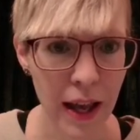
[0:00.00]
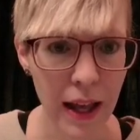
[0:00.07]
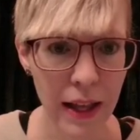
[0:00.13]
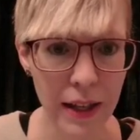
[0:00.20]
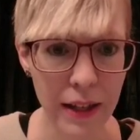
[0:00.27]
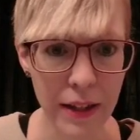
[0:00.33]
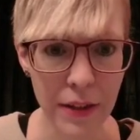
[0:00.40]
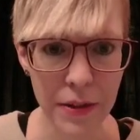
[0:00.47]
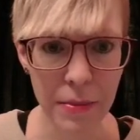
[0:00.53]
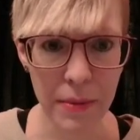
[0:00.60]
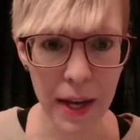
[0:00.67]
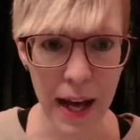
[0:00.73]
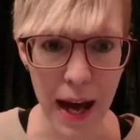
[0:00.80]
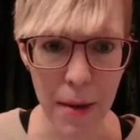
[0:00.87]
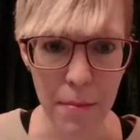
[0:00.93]
And here's
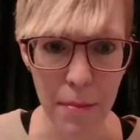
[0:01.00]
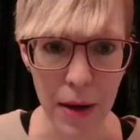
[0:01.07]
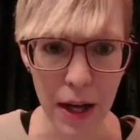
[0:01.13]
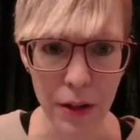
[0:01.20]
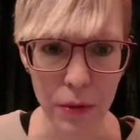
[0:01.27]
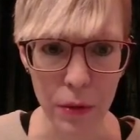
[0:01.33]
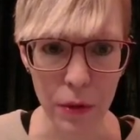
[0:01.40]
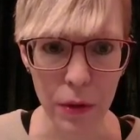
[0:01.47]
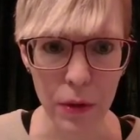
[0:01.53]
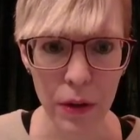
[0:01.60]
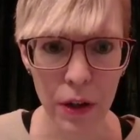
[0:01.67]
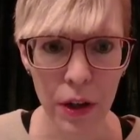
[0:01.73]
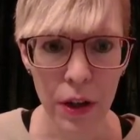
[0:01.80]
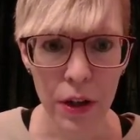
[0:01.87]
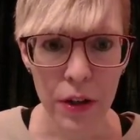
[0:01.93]
my app
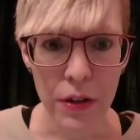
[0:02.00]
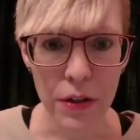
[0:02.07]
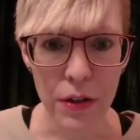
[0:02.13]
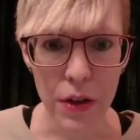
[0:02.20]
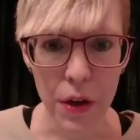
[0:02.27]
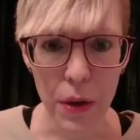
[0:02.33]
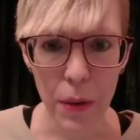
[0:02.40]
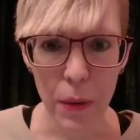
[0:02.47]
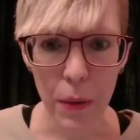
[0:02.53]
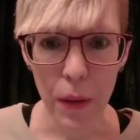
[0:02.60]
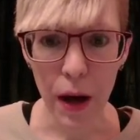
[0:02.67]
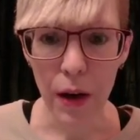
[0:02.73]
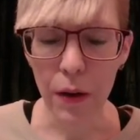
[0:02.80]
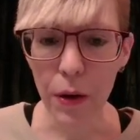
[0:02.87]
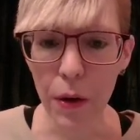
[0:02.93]
module. So
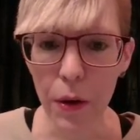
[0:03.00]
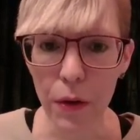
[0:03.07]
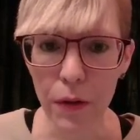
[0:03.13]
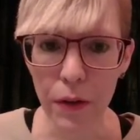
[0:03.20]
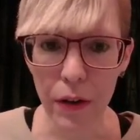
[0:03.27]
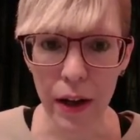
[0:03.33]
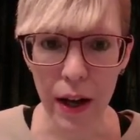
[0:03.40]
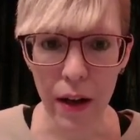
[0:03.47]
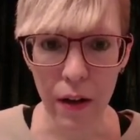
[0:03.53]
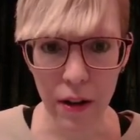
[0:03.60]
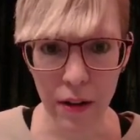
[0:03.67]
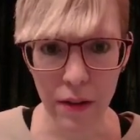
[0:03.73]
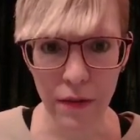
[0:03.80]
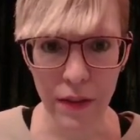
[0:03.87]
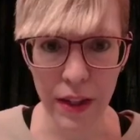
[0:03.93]
I'll go over how
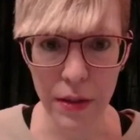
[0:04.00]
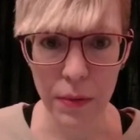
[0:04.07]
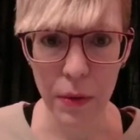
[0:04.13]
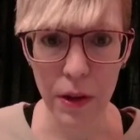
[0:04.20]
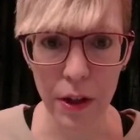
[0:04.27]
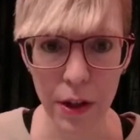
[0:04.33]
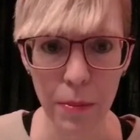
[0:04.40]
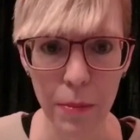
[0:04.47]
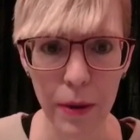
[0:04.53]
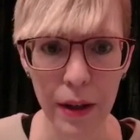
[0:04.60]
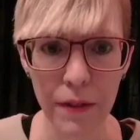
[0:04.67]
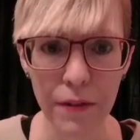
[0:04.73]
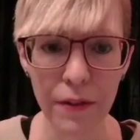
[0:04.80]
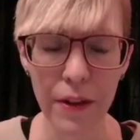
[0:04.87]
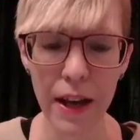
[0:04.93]
all of these work,
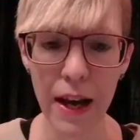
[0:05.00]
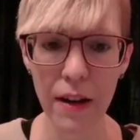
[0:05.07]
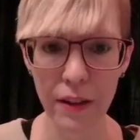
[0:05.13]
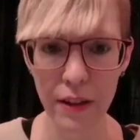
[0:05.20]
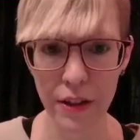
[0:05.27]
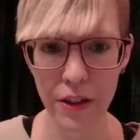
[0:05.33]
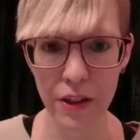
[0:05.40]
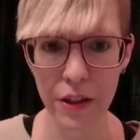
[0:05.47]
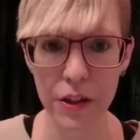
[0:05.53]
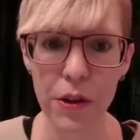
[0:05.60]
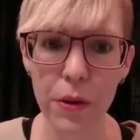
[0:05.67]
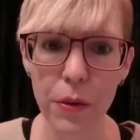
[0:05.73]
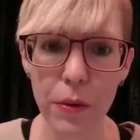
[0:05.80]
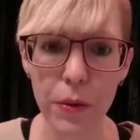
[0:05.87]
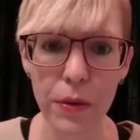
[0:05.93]
but for now, let's just
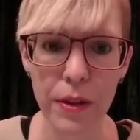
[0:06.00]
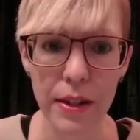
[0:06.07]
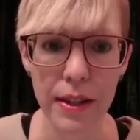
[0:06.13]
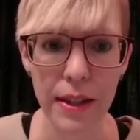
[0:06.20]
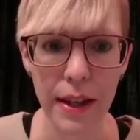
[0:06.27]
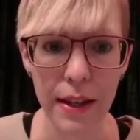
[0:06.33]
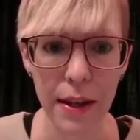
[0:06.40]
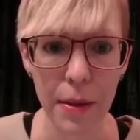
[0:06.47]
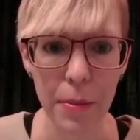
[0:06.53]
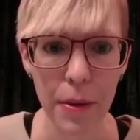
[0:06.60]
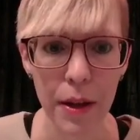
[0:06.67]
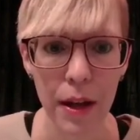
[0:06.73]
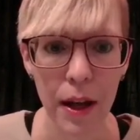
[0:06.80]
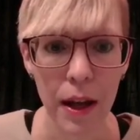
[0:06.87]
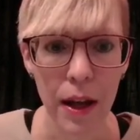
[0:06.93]
go through the setup.
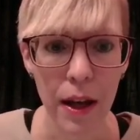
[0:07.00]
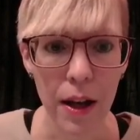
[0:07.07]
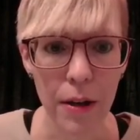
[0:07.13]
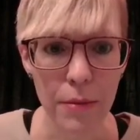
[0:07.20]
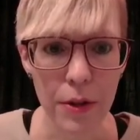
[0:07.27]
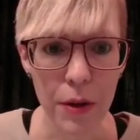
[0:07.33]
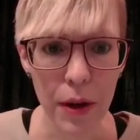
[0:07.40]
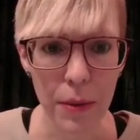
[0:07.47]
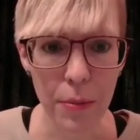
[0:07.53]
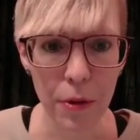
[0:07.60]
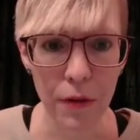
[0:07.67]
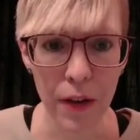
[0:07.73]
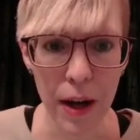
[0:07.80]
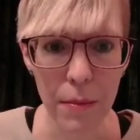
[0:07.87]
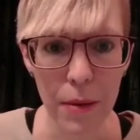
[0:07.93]
So I
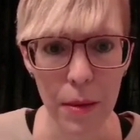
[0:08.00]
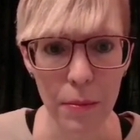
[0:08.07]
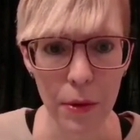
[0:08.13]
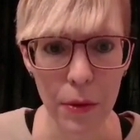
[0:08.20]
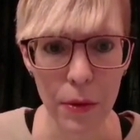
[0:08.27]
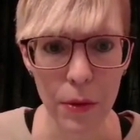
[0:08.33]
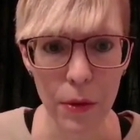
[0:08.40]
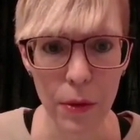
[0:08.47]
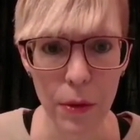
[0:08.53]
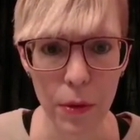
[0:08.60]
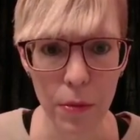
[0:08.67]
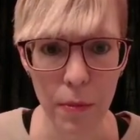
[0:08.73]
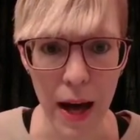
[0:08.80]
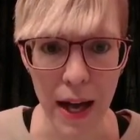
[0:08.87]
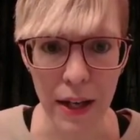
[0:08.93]
provide my
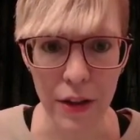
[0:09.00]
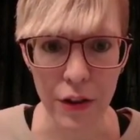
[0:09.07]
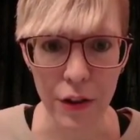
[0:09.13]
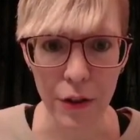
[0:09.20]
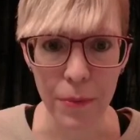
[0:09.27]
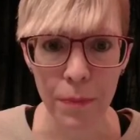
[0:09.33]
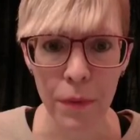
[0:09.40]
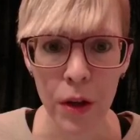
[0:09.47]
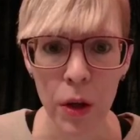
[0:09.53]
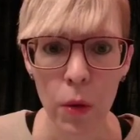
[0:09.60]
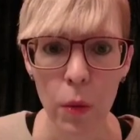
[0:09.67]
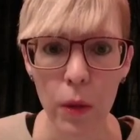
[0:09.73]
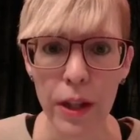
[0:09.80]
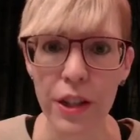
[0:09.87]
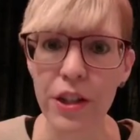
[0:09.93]
Bluetooth manager,
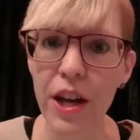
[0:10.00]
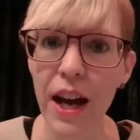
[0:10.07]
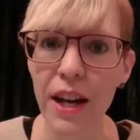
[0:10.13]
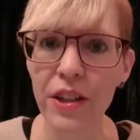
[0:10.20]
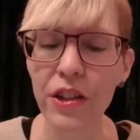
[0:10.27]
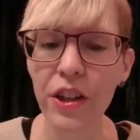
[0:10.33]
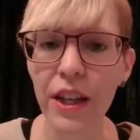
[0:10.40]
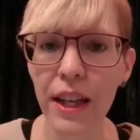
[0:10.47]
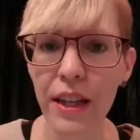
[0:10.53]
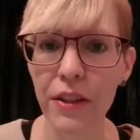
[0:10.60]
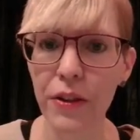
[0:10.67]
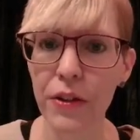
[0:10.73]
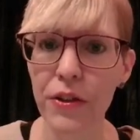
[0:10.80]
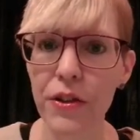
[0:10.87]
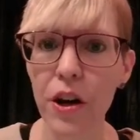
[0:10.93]
which actually
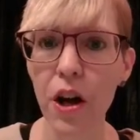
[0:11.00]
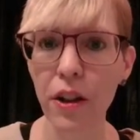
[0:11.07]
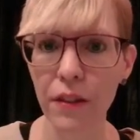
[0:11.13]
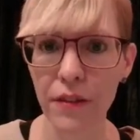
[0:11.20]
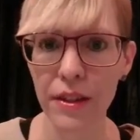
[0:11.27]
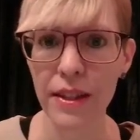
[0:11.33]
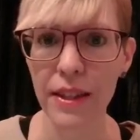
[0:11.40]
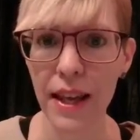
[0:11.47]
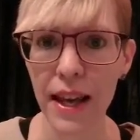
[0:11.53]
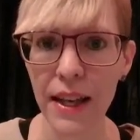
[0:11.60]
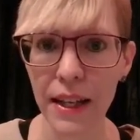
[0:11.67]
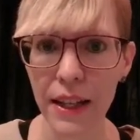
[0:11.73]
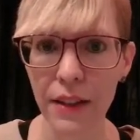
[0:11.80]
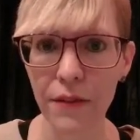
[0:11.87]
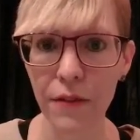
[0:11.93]
handles all of the
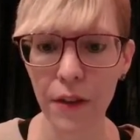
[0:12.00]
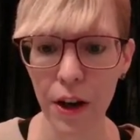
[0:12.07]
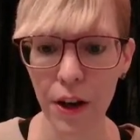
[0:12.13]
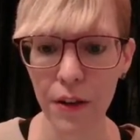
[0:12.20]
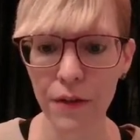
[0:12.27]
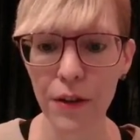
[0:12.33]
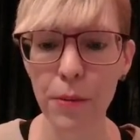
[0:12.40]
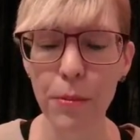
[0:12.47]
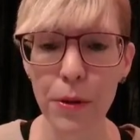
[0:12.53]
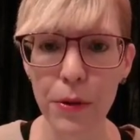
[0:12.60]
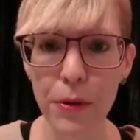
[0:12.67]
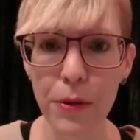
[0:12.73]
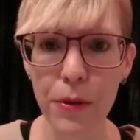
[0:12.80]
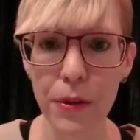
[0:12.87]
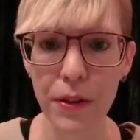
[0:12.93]
scanning of the
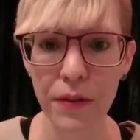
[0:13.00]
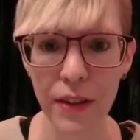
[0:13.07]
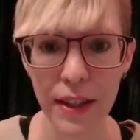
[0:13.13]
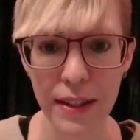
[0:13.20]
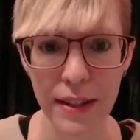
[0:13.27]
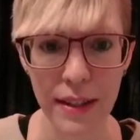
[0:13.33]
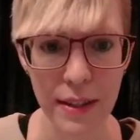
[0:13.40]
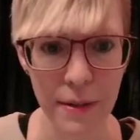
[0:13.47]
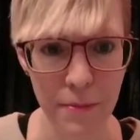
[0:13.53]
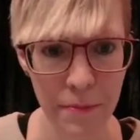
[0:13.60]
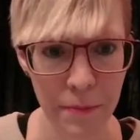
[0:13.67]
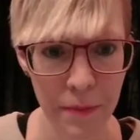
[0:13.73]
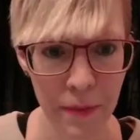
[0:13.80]
Bluetooth devices.